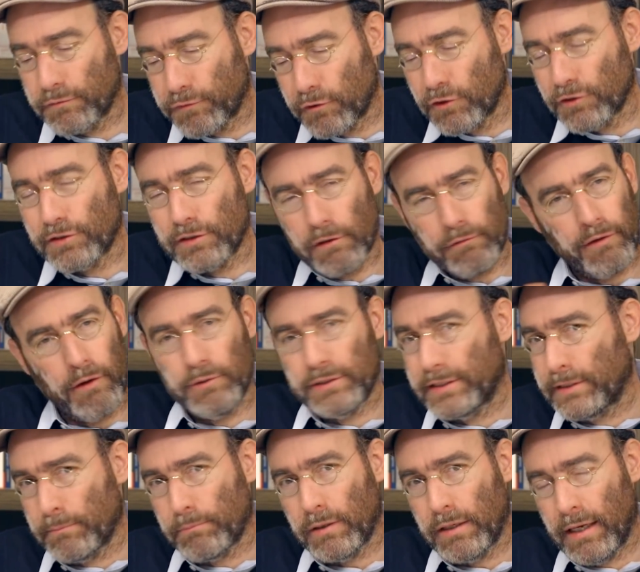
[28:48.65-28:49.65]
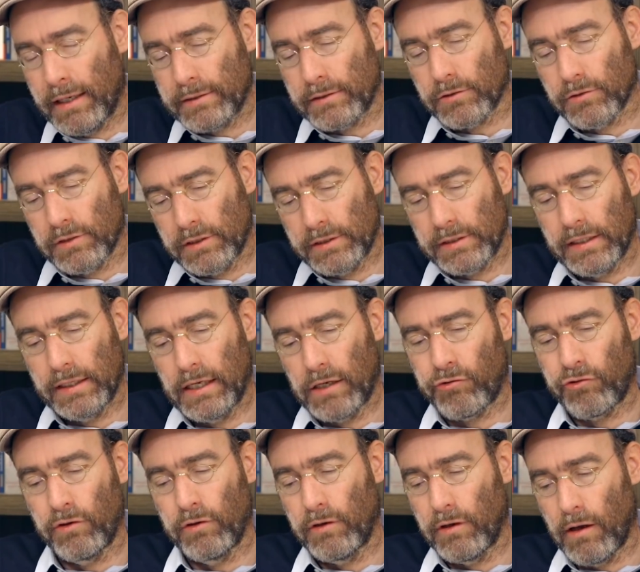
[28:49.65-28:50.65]
First, a very simple answer. This
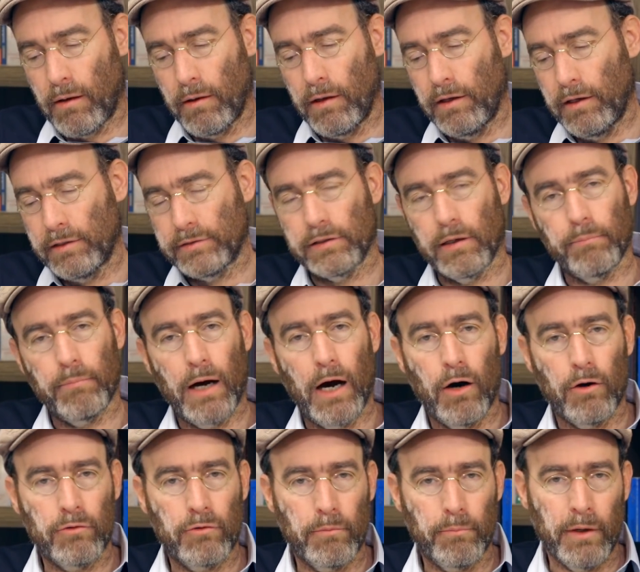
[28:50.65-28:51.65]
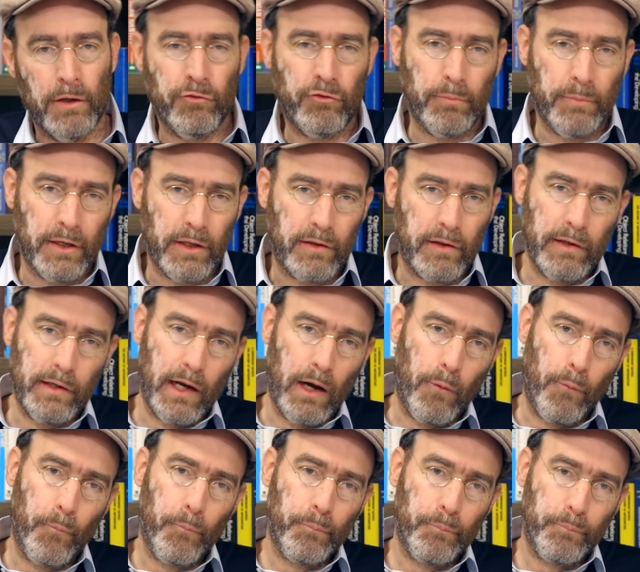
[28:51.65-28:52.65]
election is about Benjamin
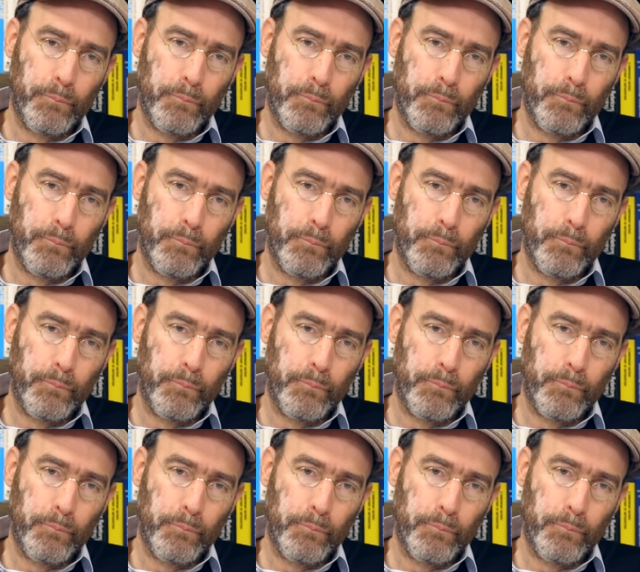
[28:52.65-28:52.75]
Netanyahu.